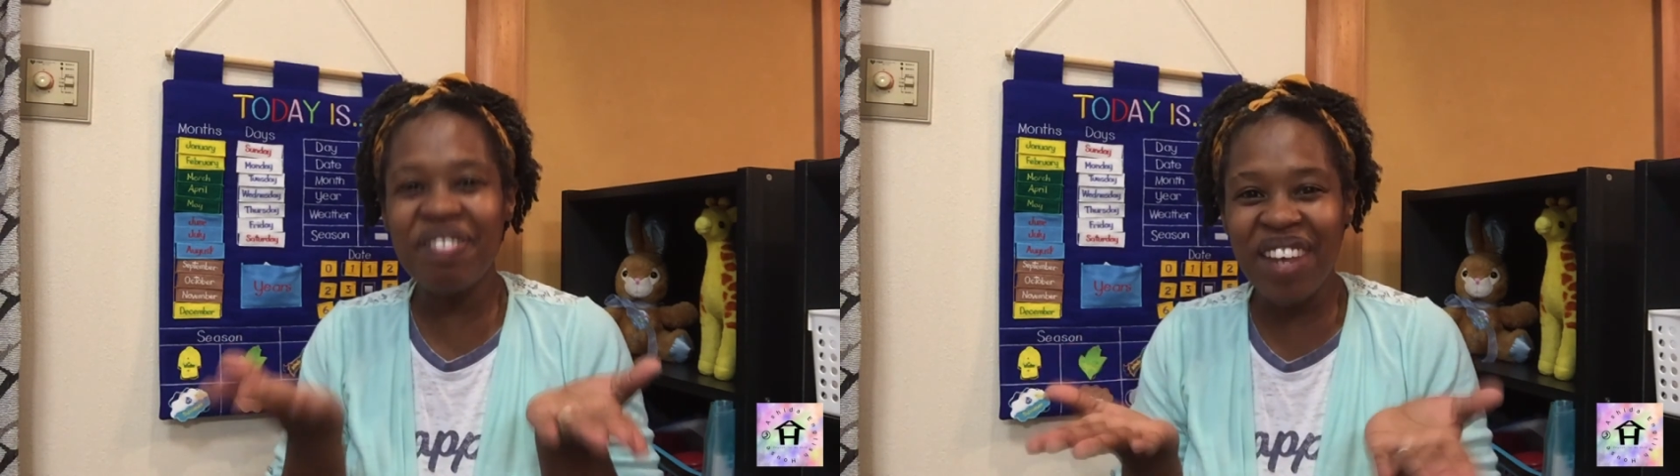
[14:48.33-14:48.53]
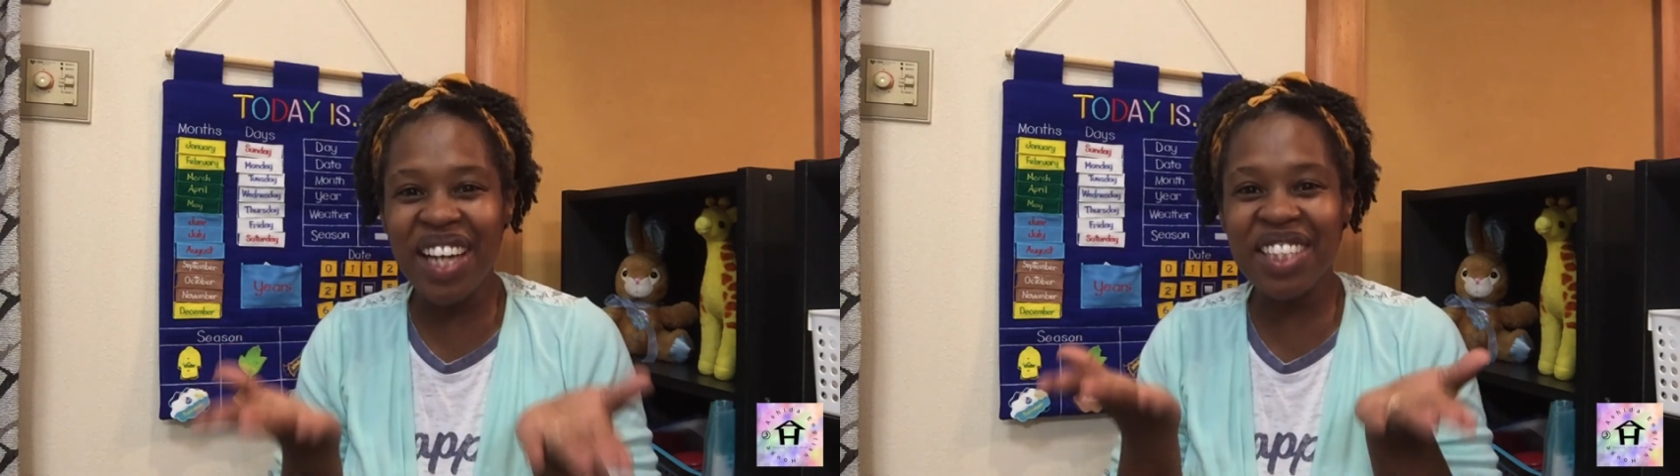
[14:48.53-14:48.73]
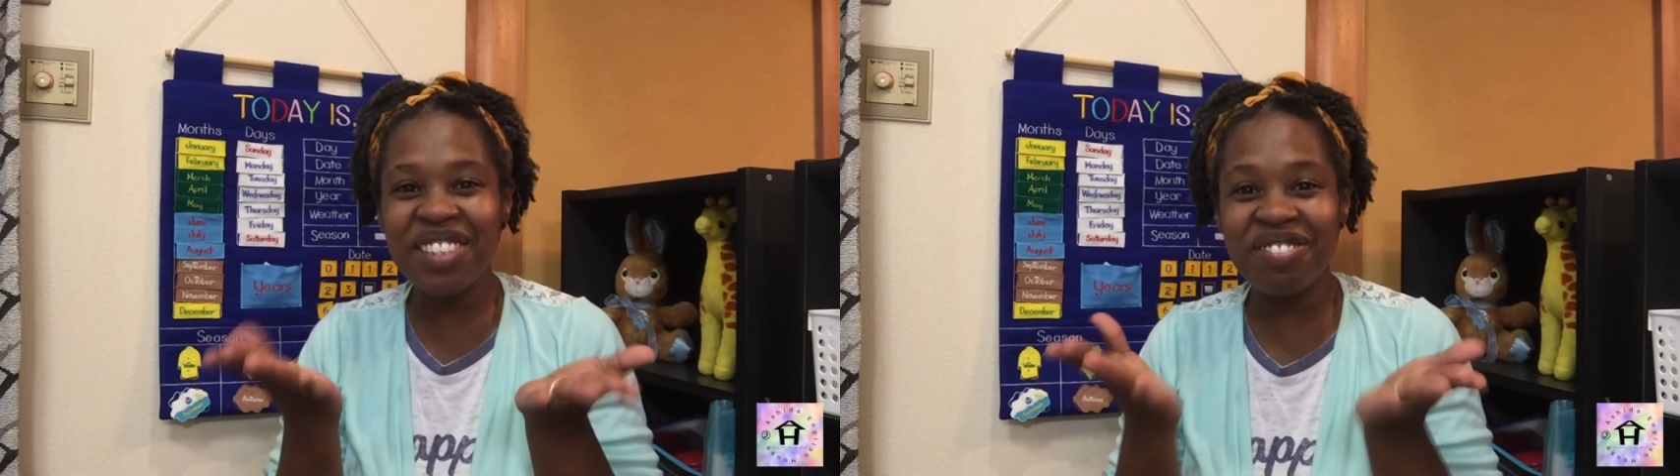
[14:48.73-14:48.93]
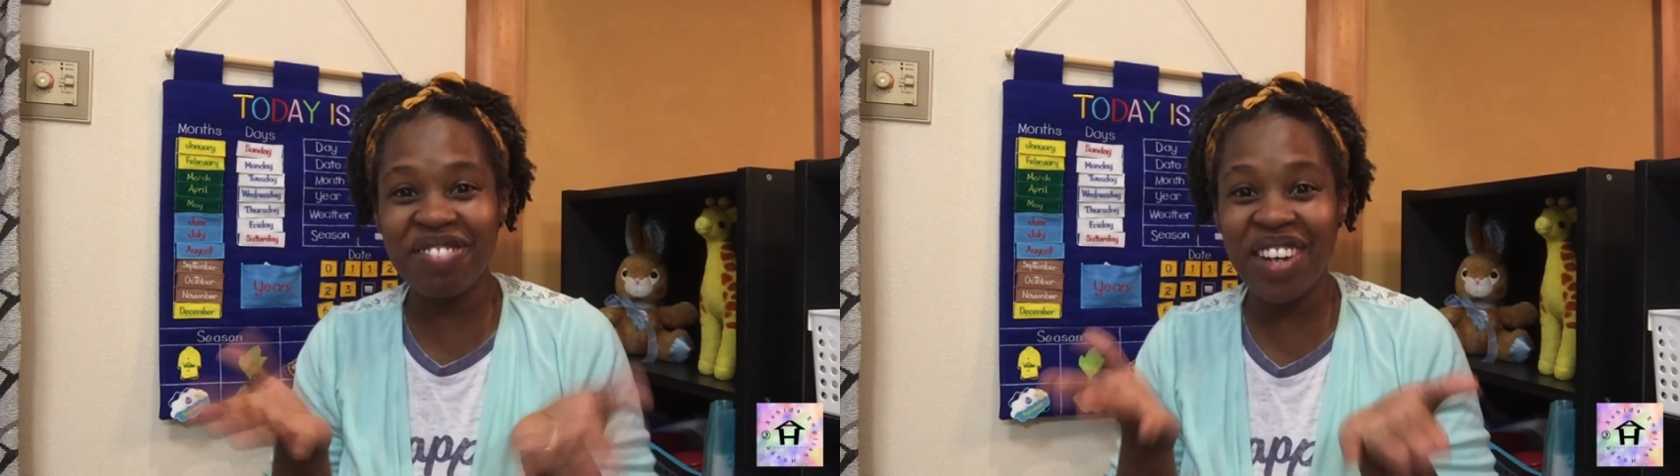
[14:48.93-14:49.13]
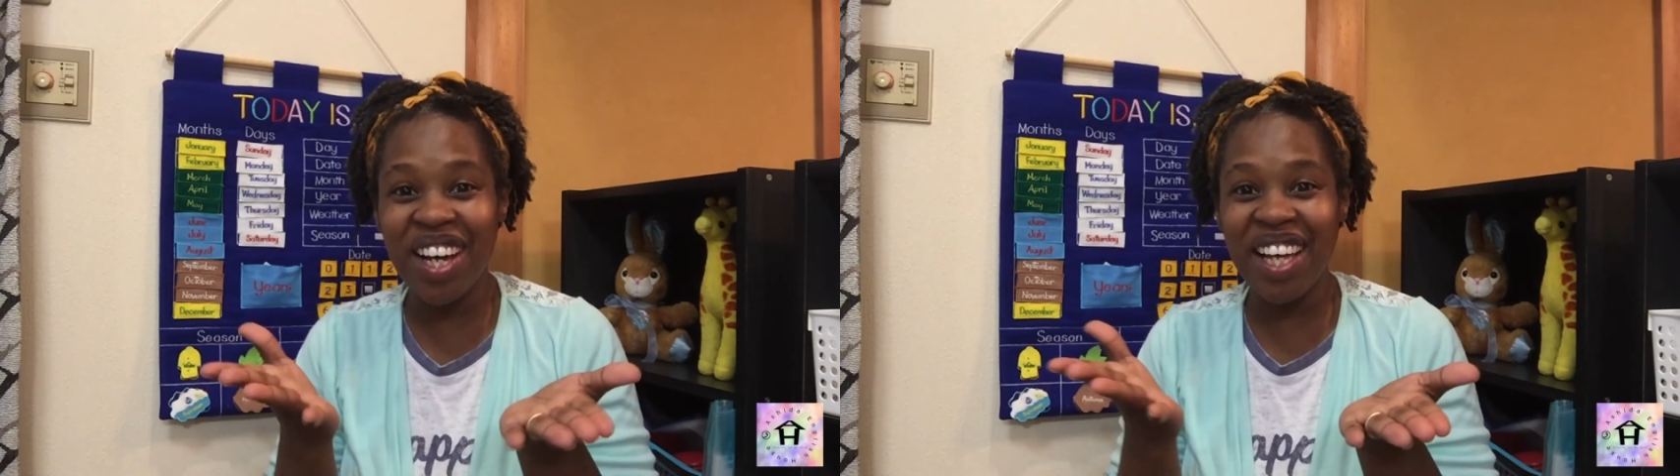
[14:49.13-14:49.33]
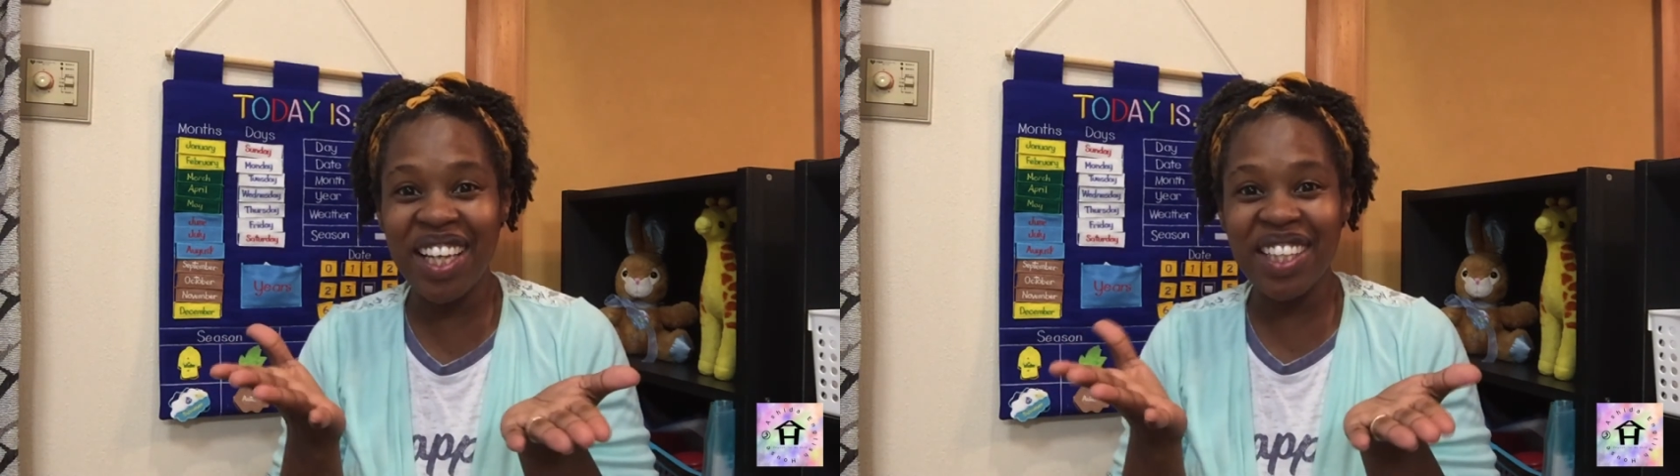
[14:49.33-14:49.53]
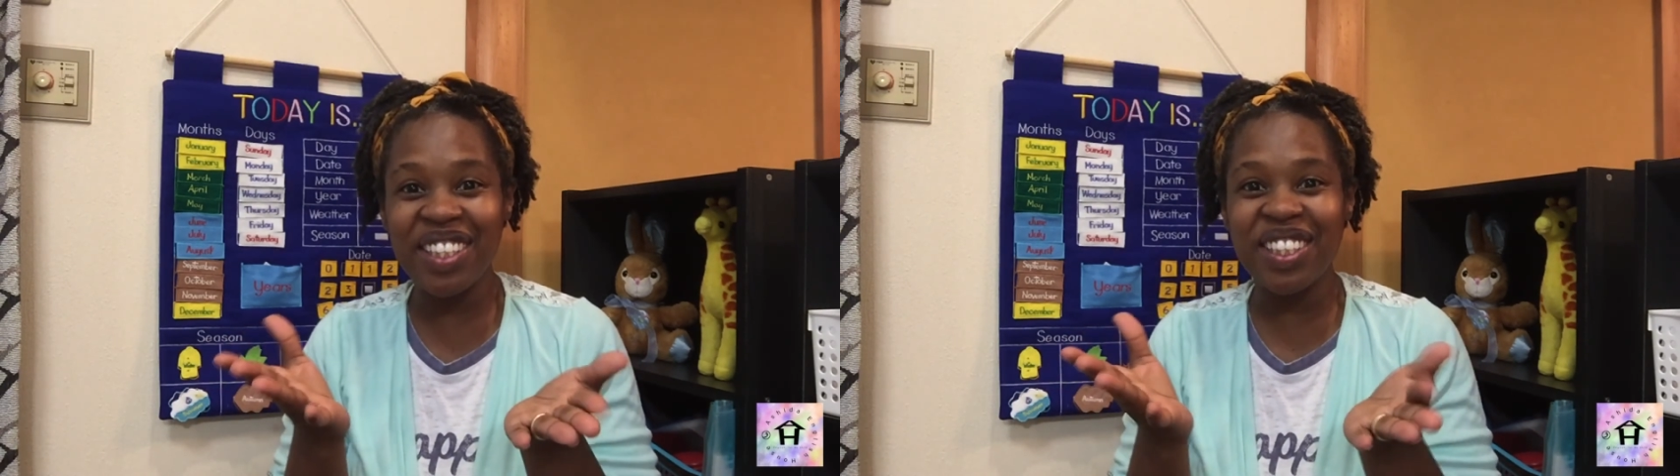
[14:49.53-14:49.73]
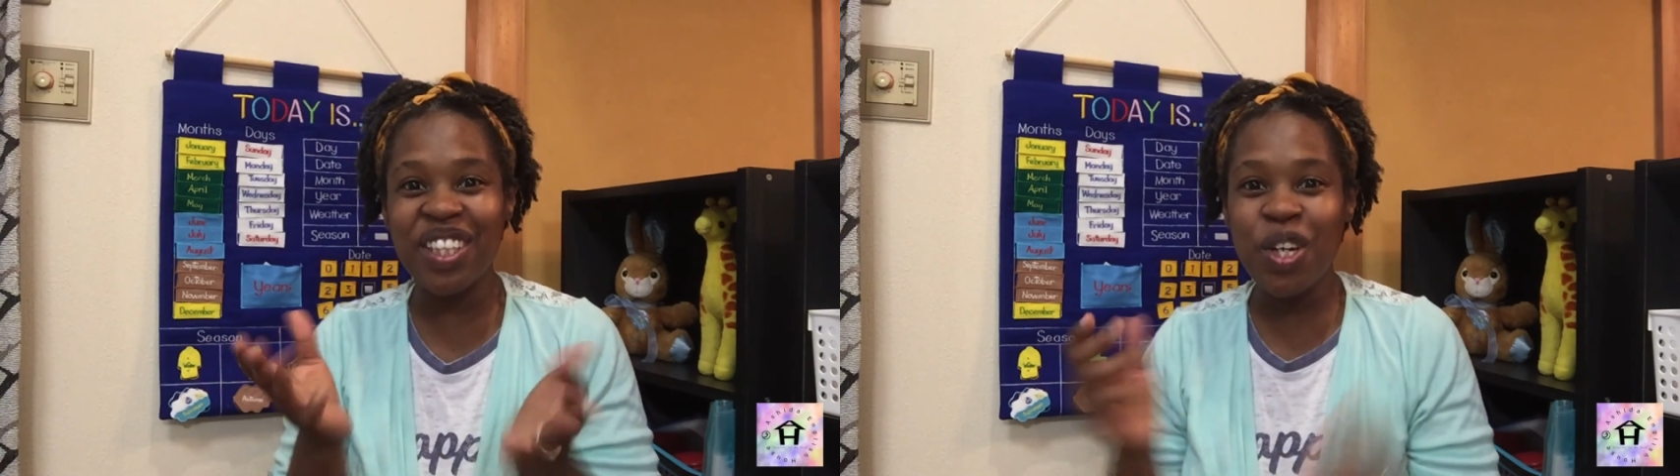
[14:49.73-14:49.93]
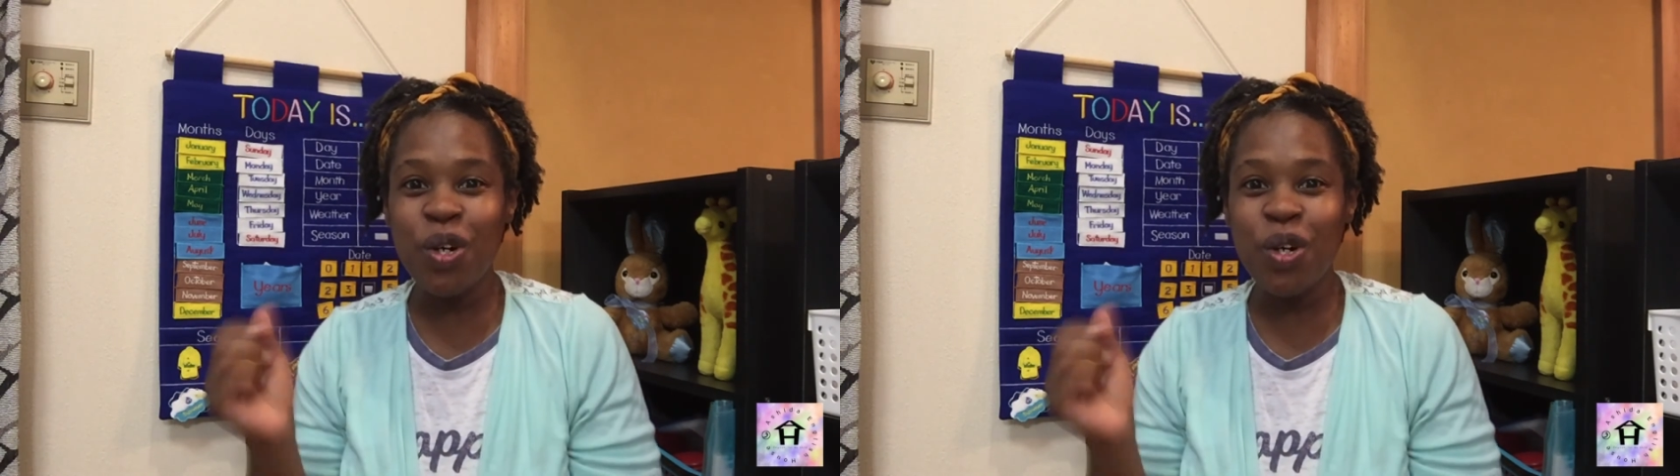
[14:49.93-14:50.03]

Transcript: much fun.